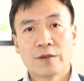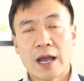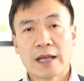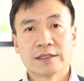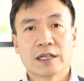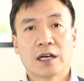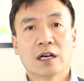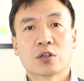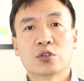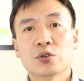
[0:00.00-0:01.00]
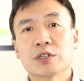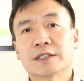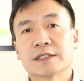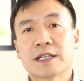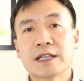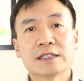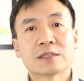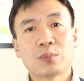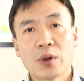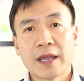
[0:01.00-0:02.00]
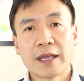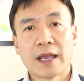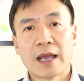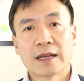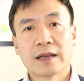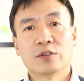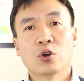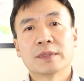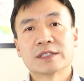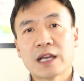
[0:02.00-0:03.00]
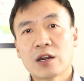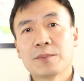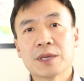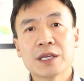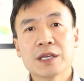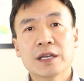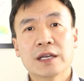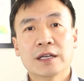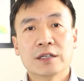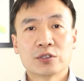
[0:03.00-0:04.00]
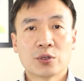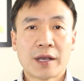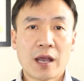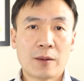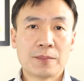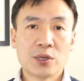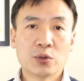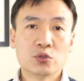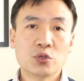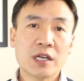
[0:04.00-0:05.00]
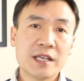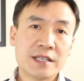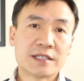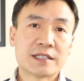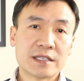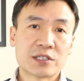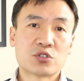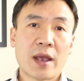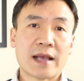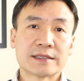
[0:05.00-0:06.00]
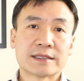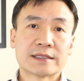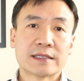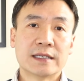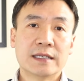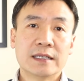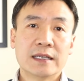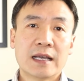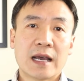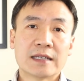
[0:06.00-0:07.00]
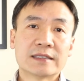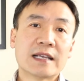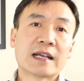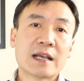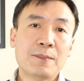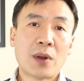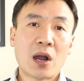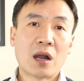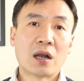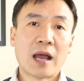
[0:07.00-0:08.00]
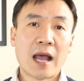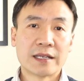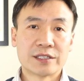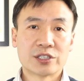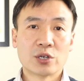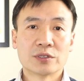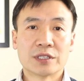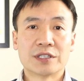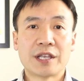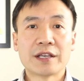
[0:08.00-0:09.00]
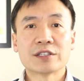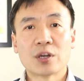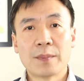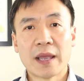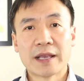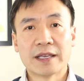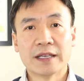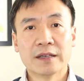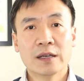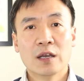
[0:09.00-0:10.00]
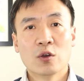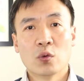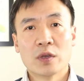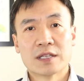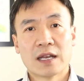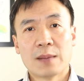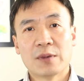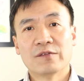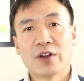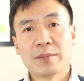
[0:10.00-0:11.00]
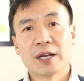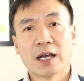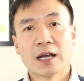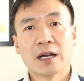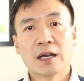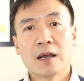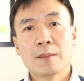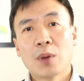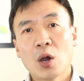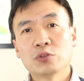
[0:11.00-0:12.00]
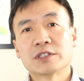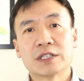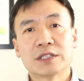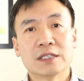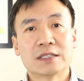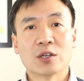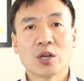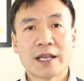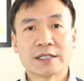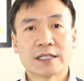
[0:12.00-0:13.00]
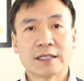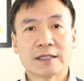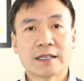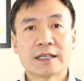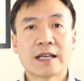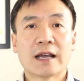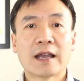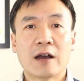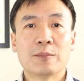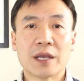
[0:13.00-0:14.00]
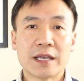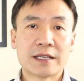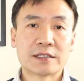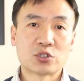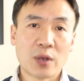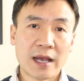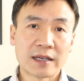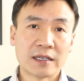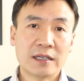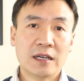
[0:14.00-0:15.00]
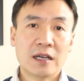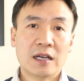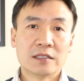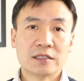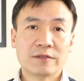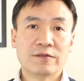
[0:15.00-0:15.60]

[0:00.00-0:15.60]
as a good skin spray and aromatherapy to help you release stress. And the second part, I show the tincture making with the lemon verbena post-distillation, it can help extract the